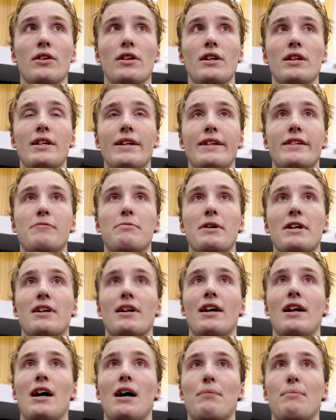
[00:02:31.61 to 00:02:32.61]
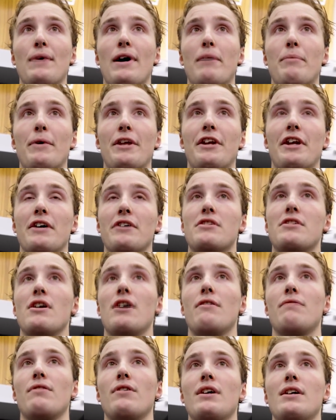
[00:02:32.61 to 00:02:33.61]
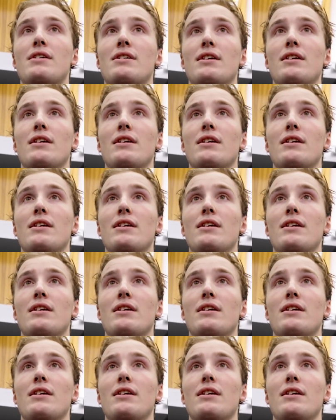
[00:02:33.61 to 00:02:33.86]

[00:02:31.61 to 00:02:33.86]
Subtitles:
it's been kind of up and down start for us,